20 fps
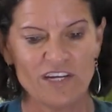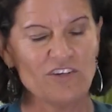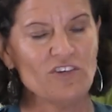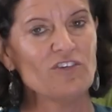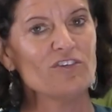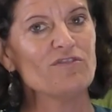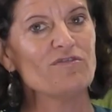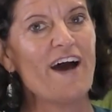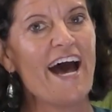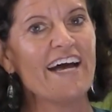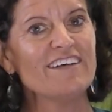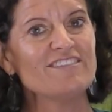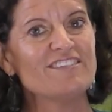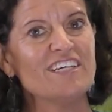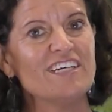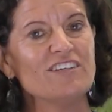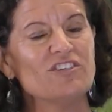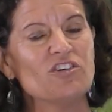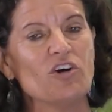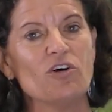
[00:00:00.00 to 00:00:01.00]
can use
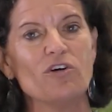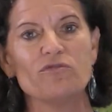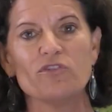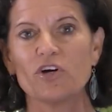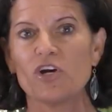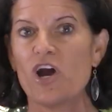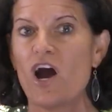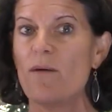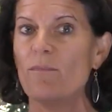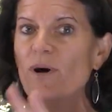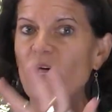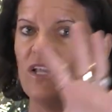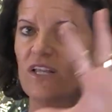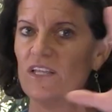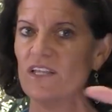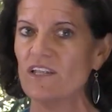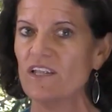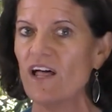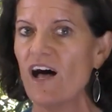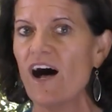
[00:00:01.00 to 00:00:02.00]
fasting to overcome a
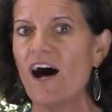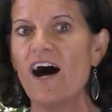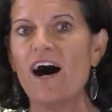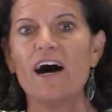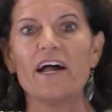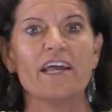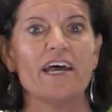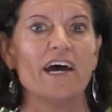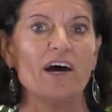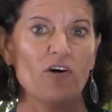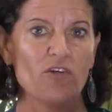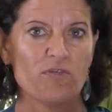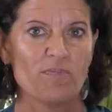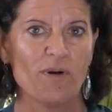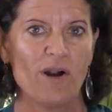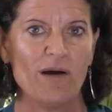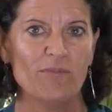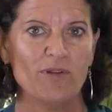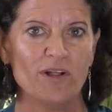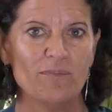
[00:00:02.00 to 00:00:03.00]
lot of health
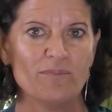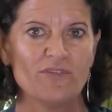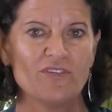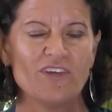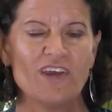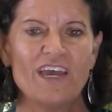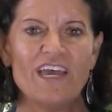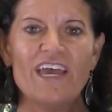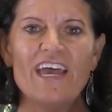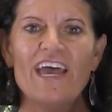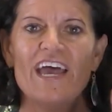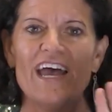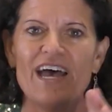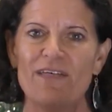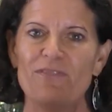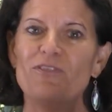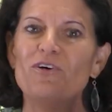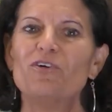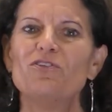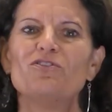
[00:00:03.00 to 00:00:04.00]
problems.
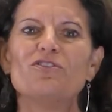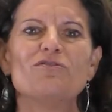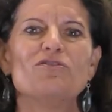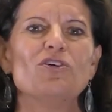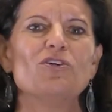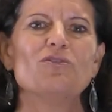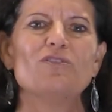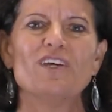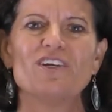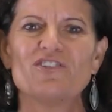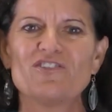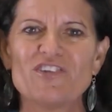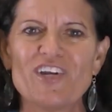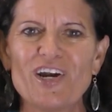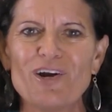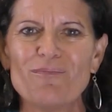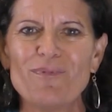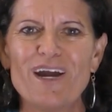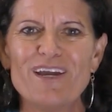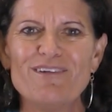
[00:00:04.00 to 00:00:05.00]
And those of you that
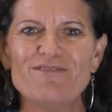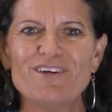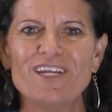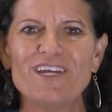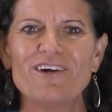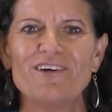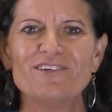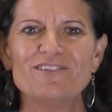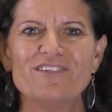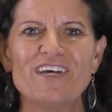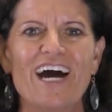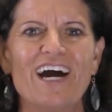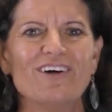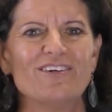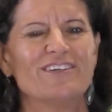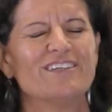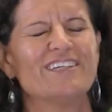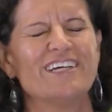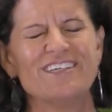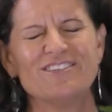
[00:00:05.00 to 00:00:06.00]
share my videos
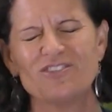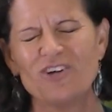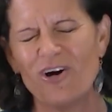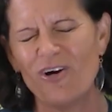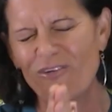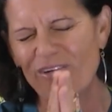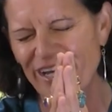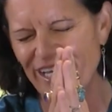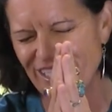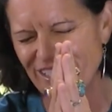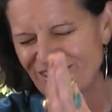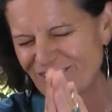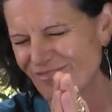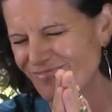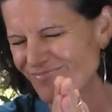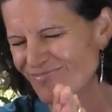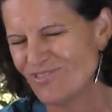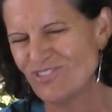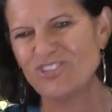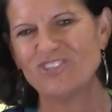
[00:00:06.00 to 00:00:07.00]
out, as always,
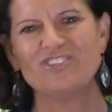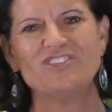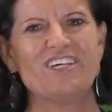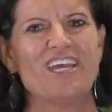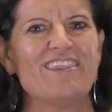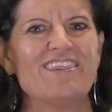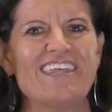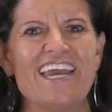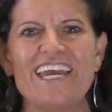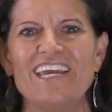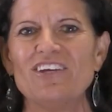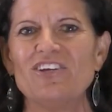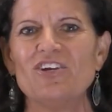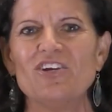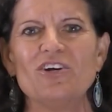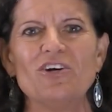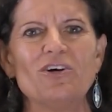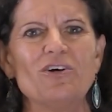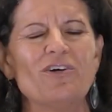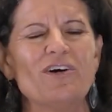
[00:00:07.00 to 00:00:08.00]
just say thank
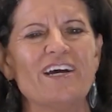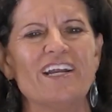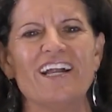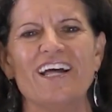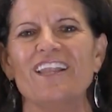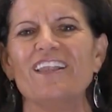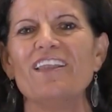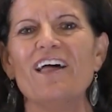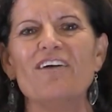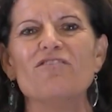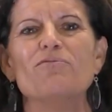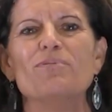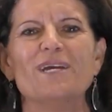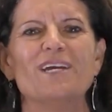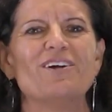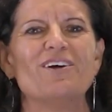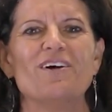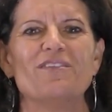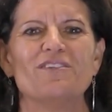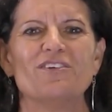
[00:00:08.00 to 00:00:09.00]
you, and I love
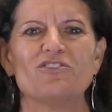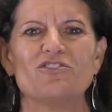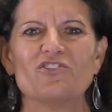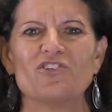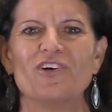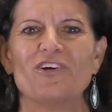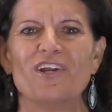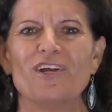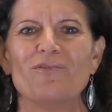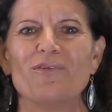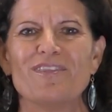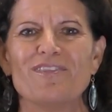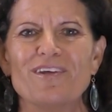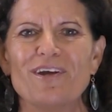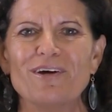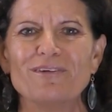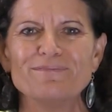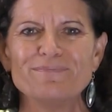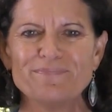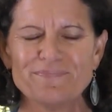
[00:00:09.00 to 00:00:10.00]
being on this journey with
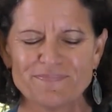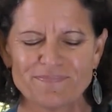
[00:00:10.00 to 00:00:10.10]
you.